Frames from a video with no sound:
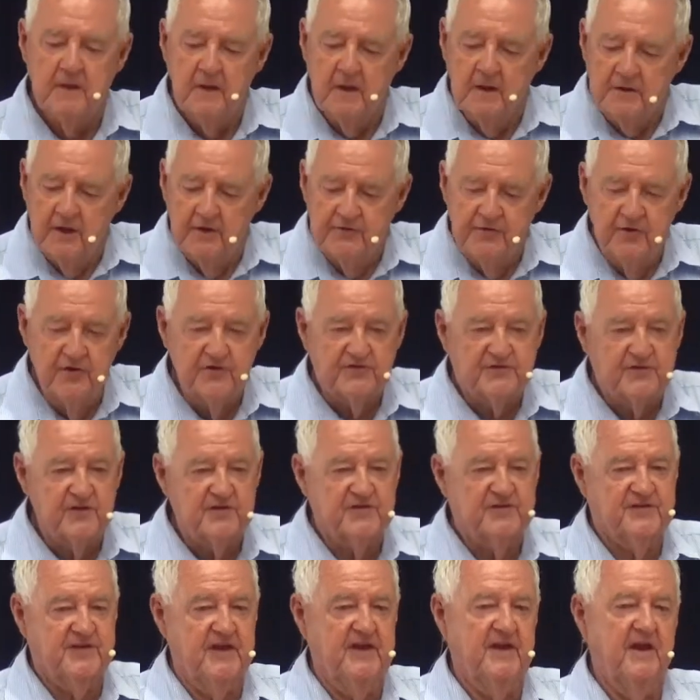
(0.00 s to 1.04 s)
that used to
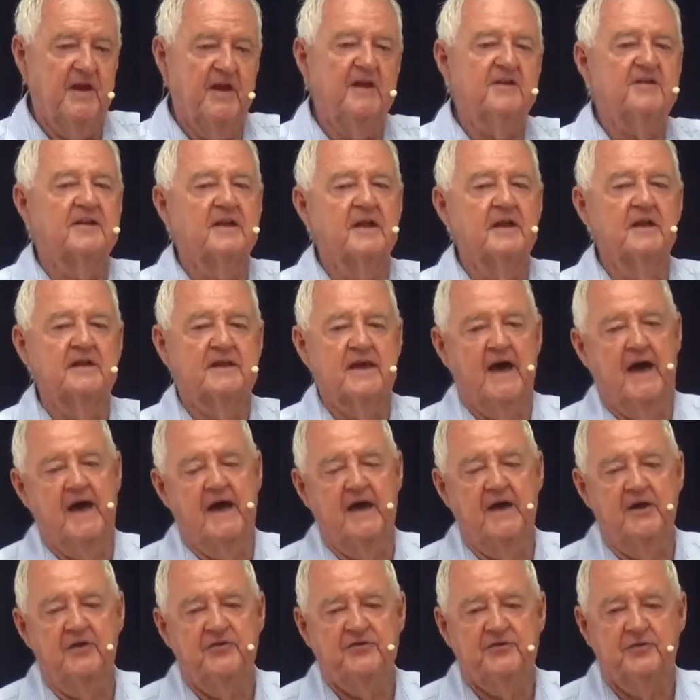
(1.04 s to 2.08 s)
sit in his little
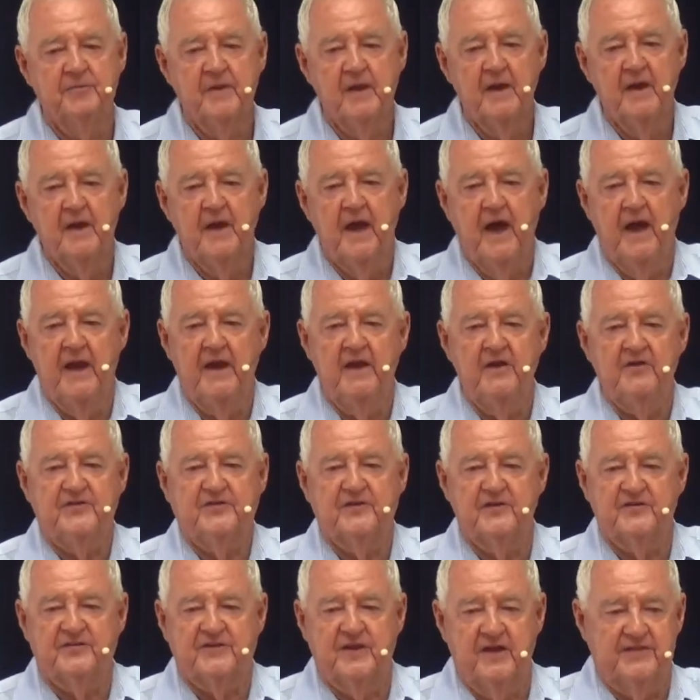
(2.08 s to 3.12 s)
cage, and he used
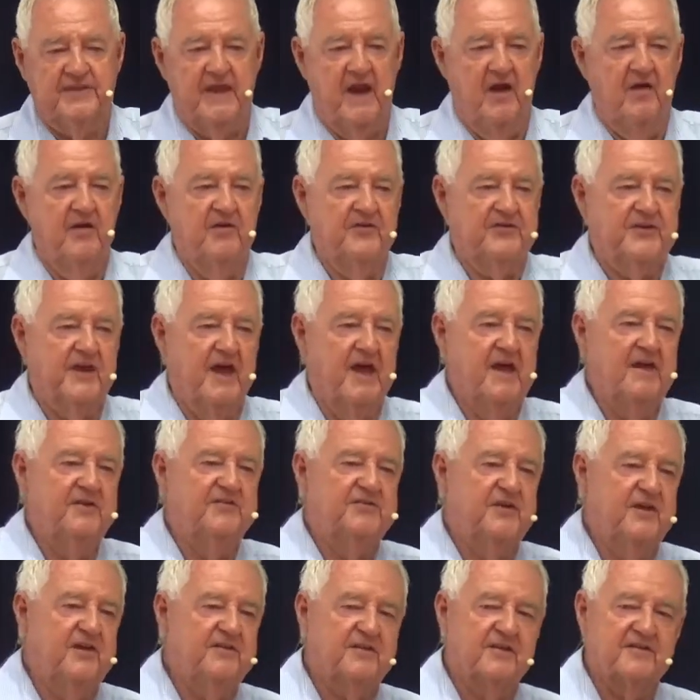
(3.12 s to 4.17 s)
to sit there and say,
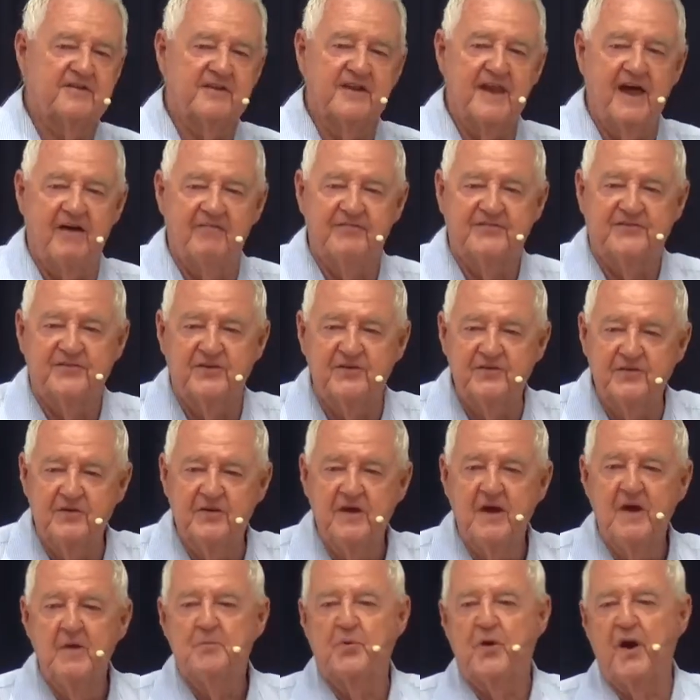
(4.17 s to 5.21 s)
Jesus loves you,
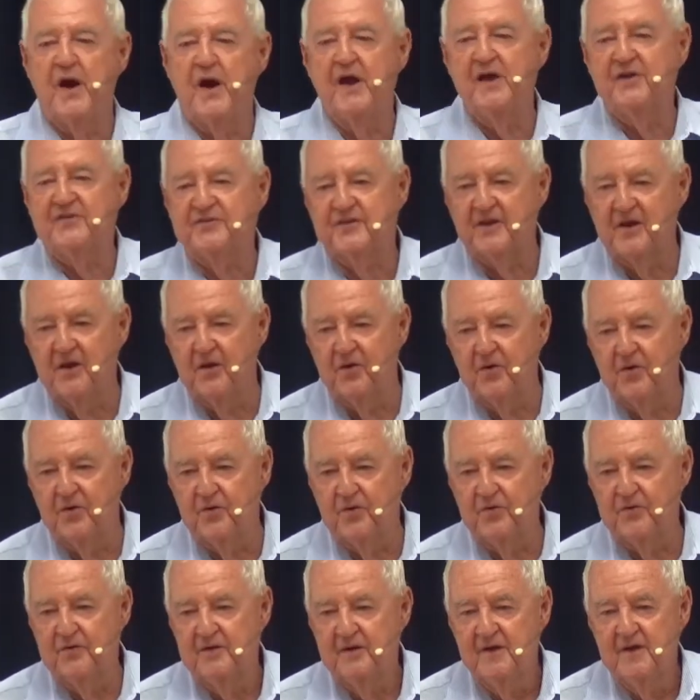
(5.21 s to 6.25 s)
praise the
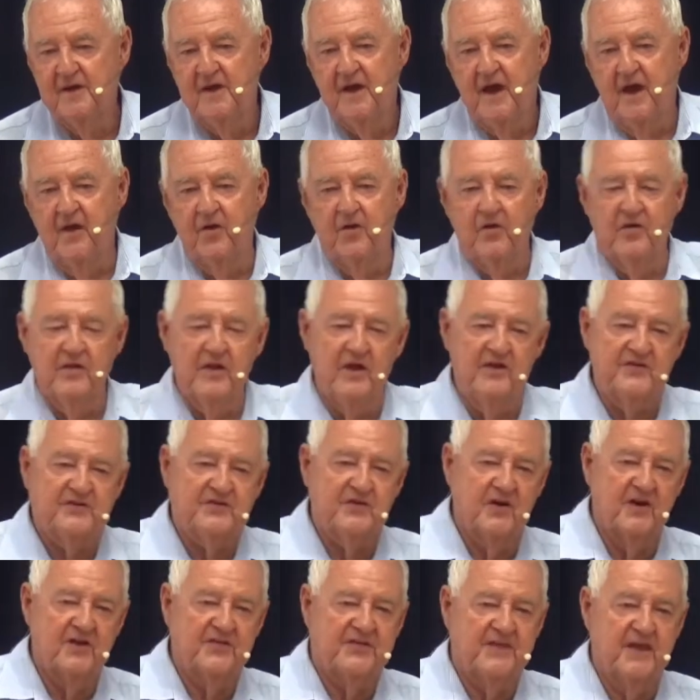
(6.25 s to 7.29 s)
Lord, and all those
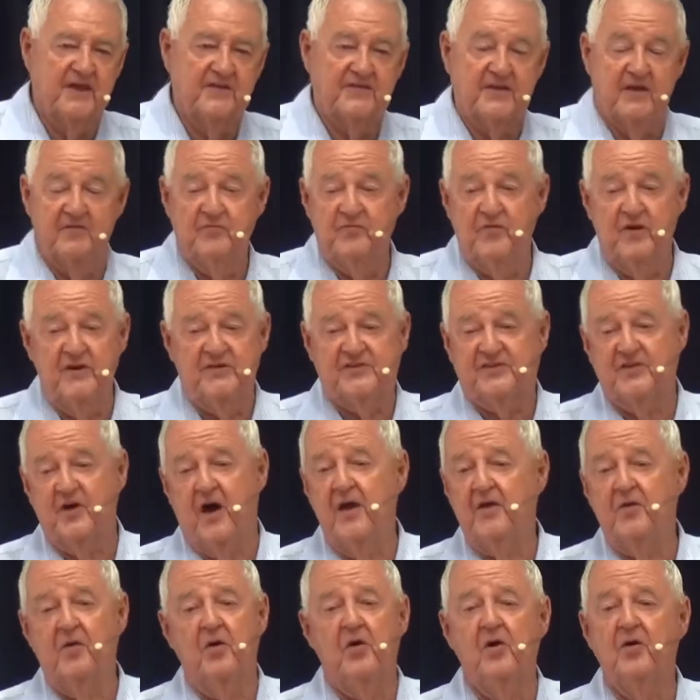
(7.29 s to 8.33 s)
sort of things. He'd
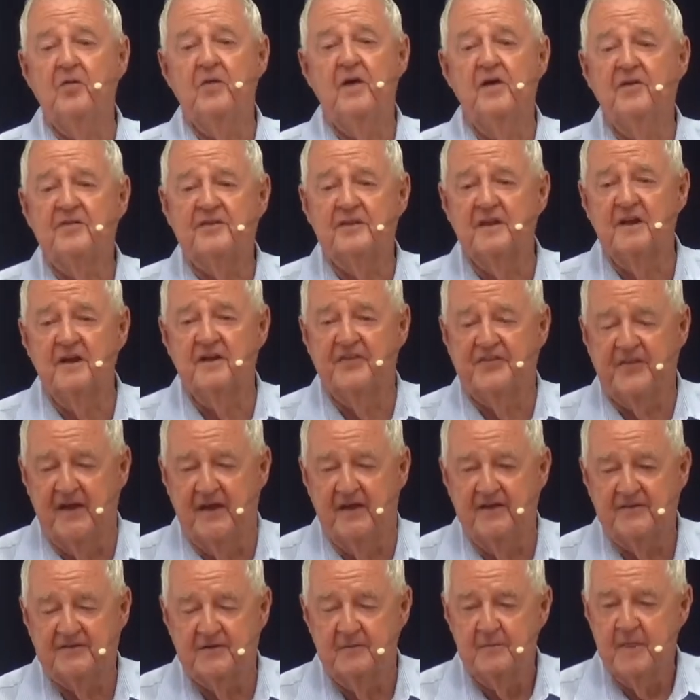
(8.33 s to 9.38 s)
recite all those little
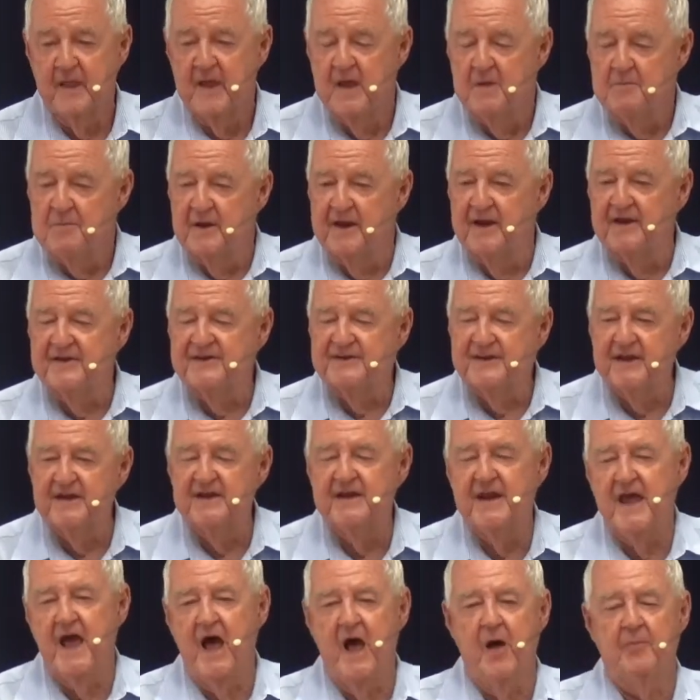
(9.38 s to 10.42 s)
things, but it
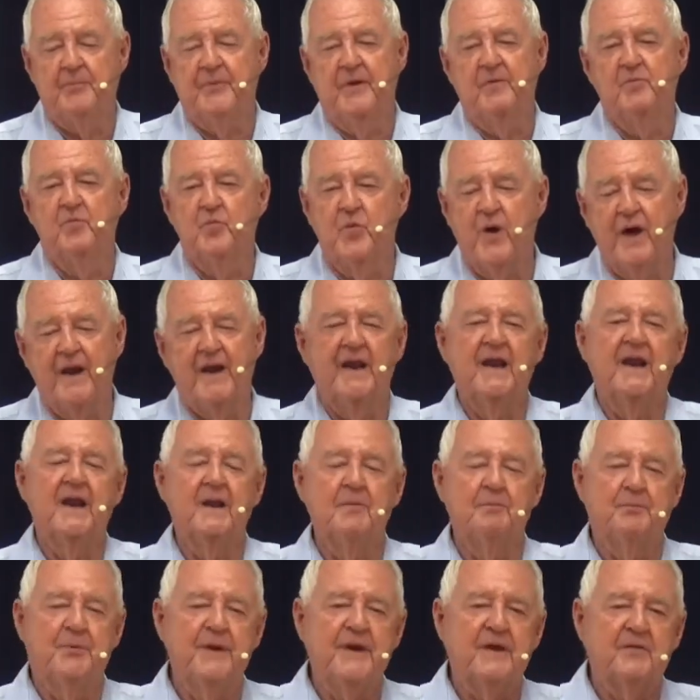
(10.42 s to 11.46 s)
didn't help him one little
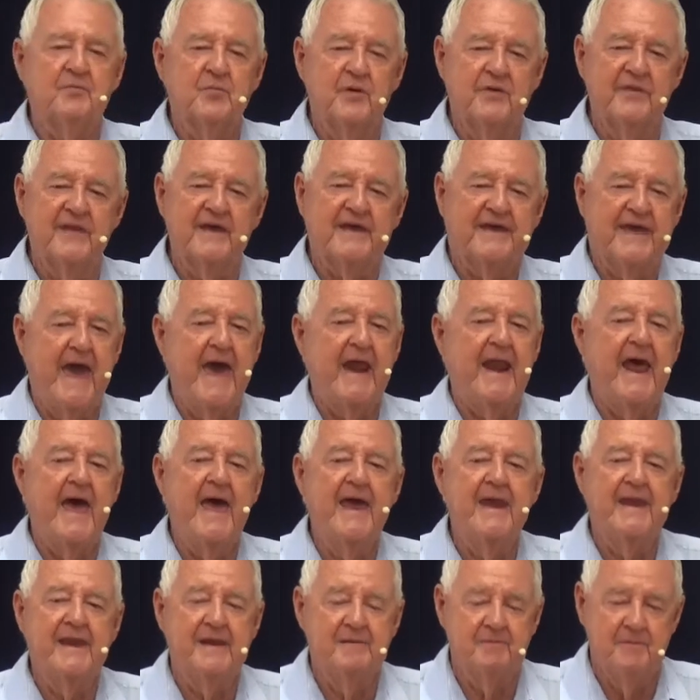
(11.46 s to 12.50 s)
bit when the cat
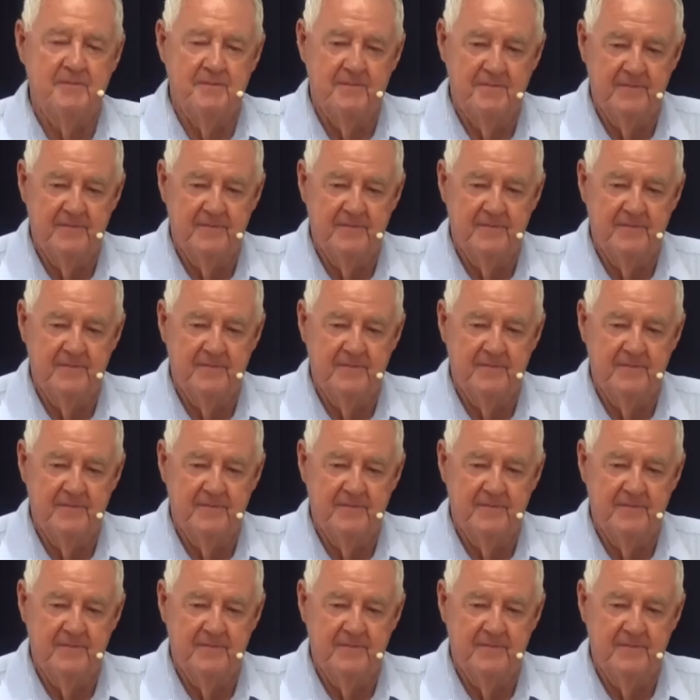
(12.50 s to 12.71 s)
ate him.